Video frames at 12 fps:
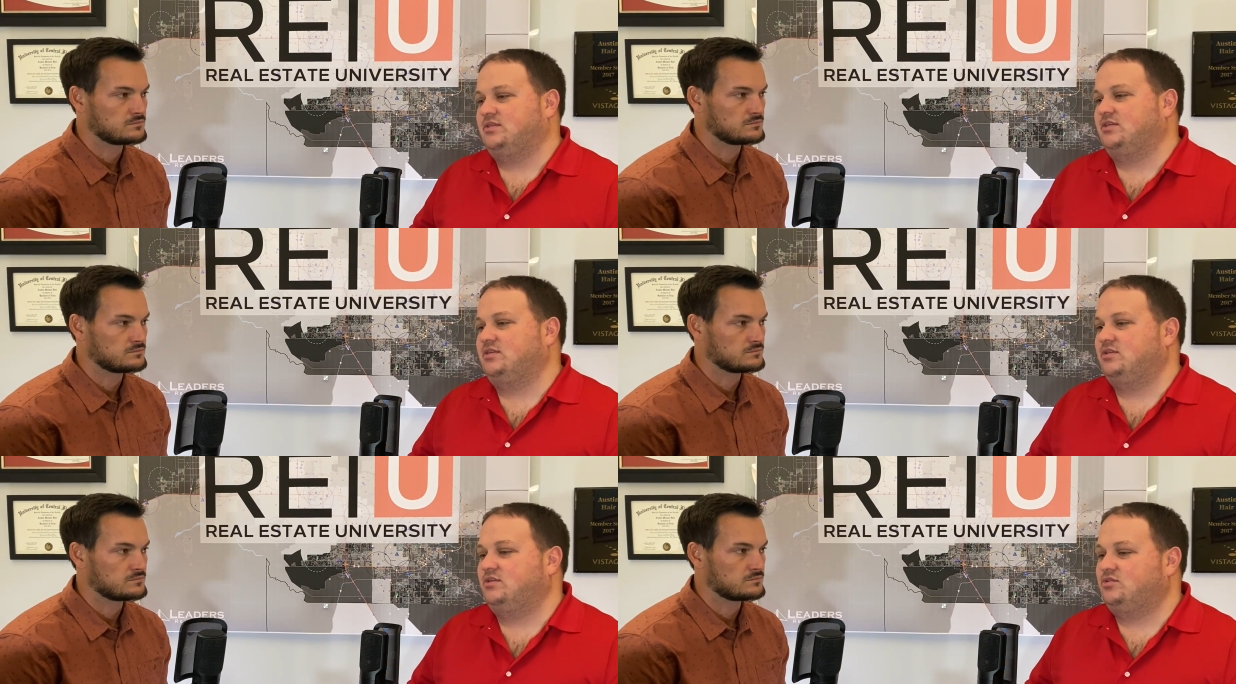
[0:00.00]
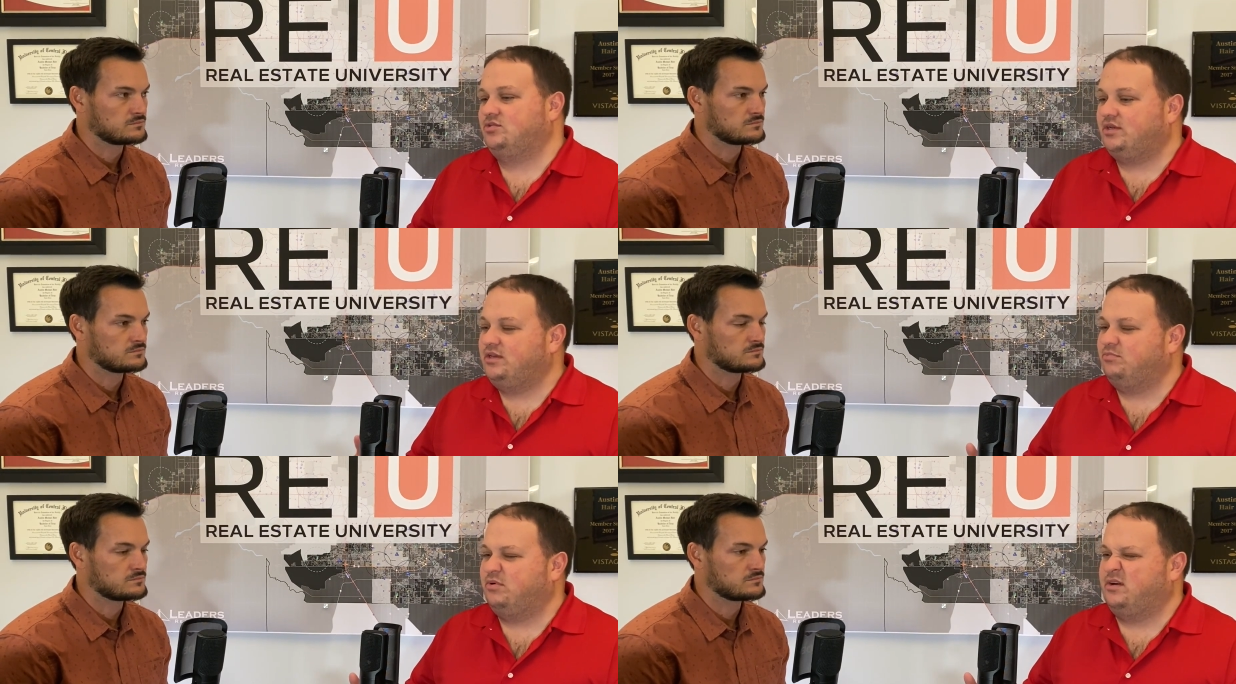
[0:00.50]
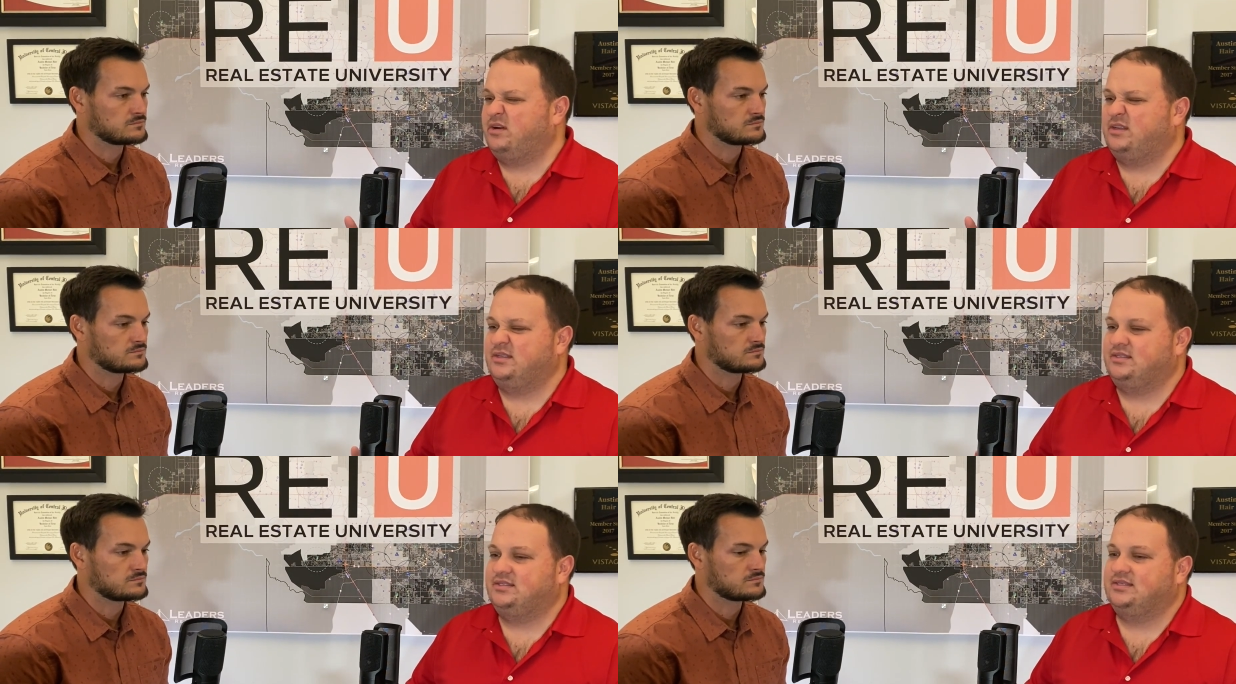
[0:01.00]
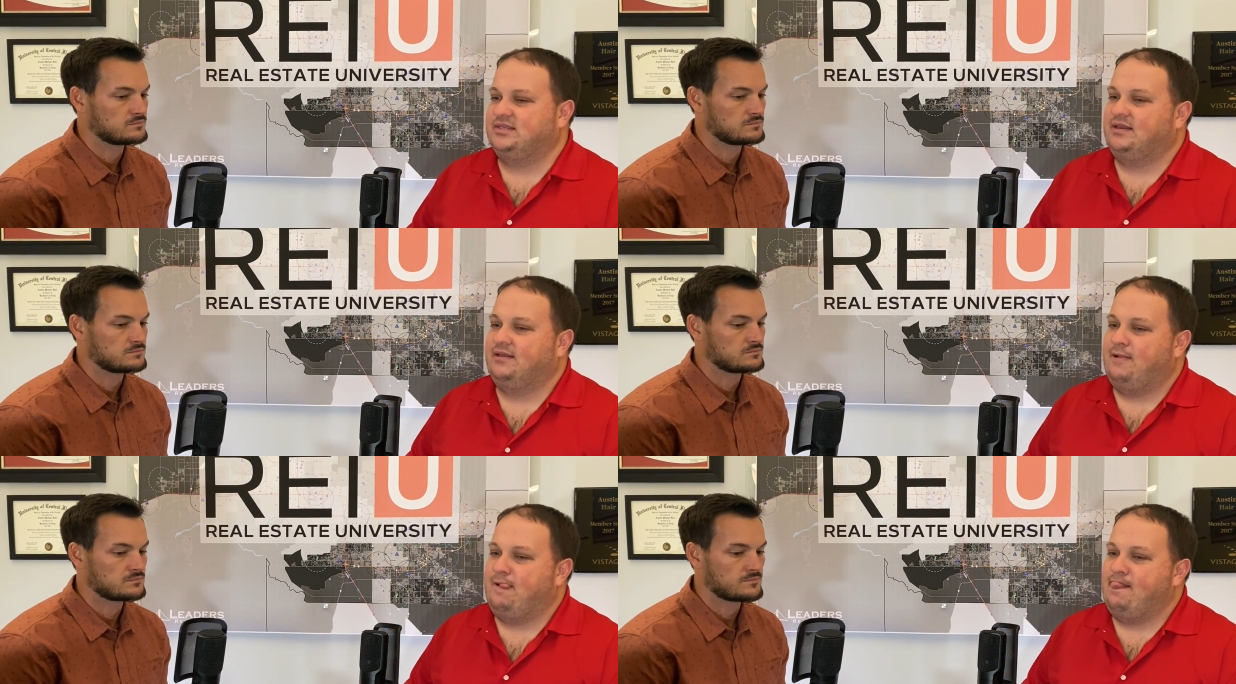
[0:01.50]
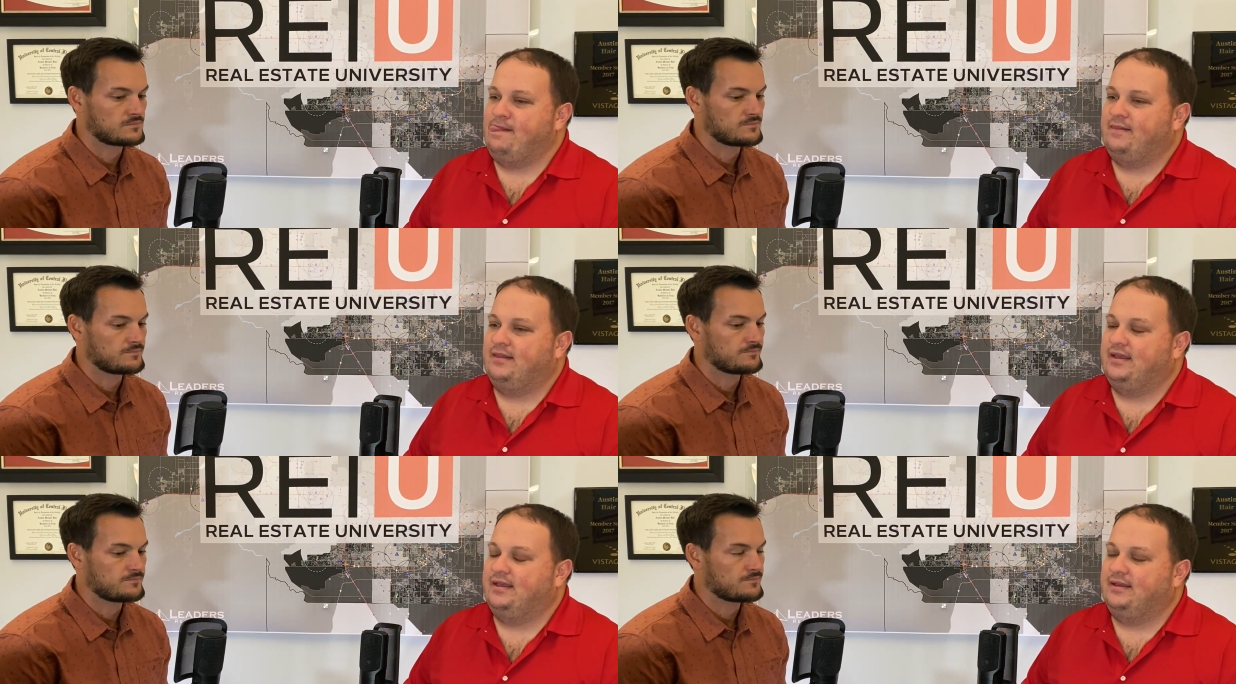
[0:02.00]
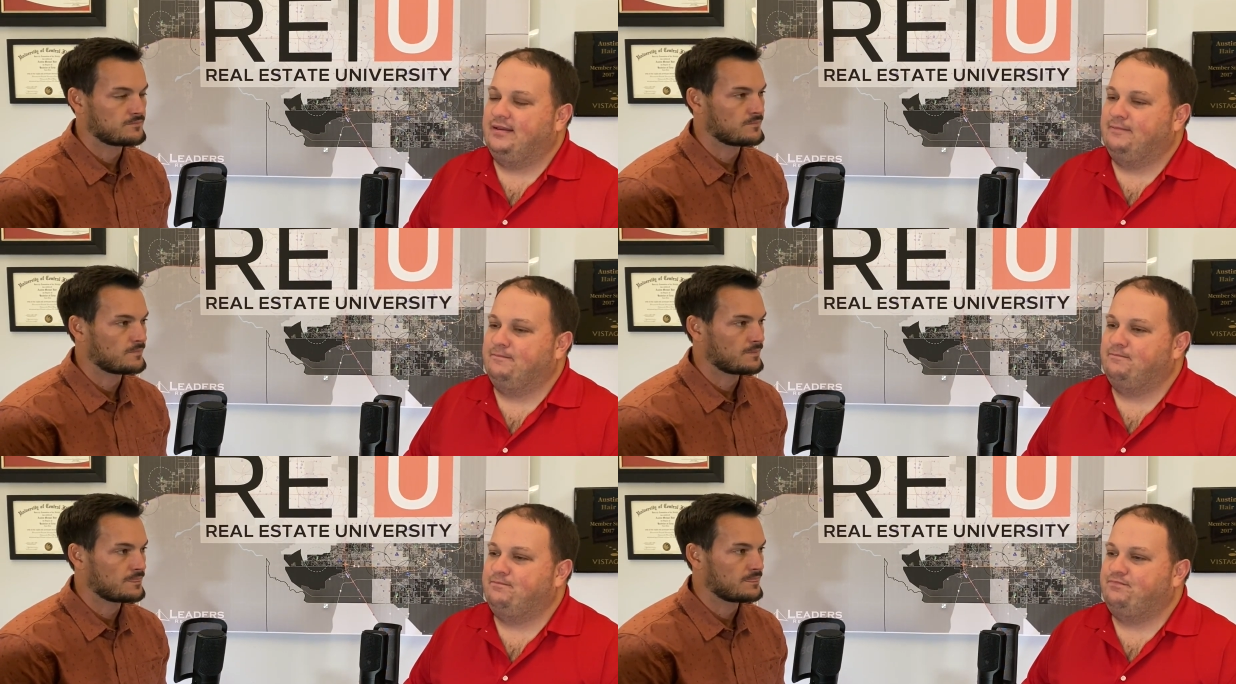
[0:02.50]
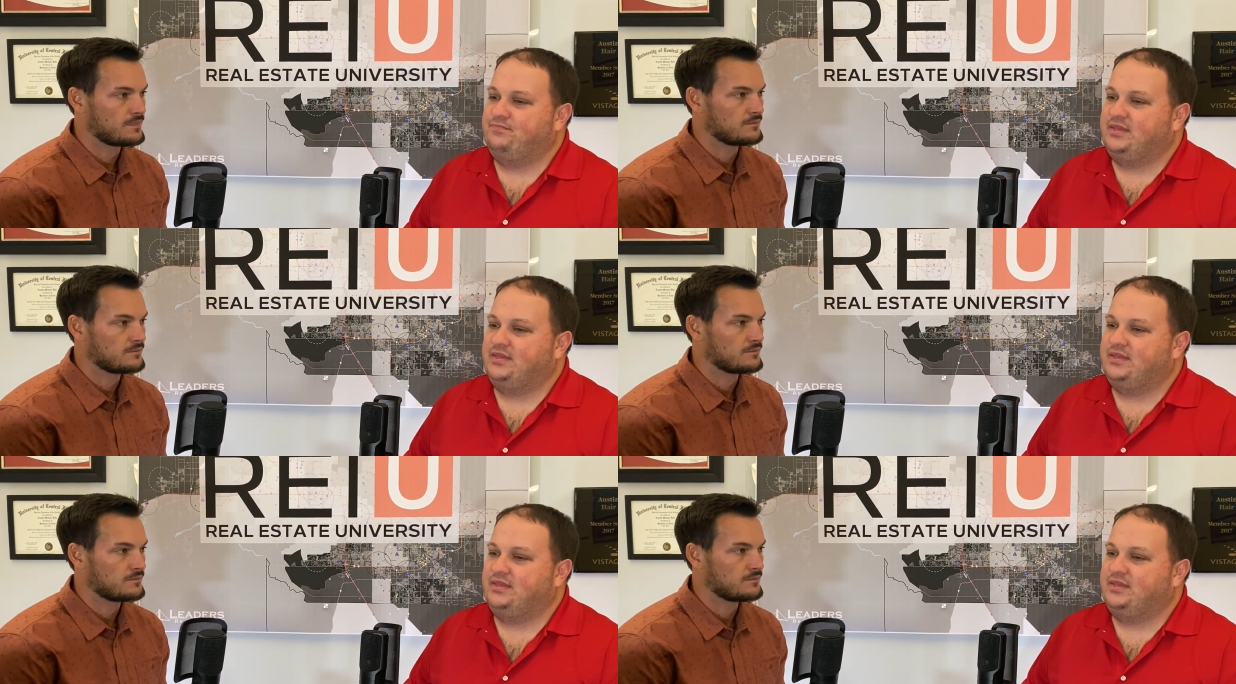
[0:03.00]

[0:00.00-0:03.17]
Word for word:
Speaker 1: The the tricky part is, um,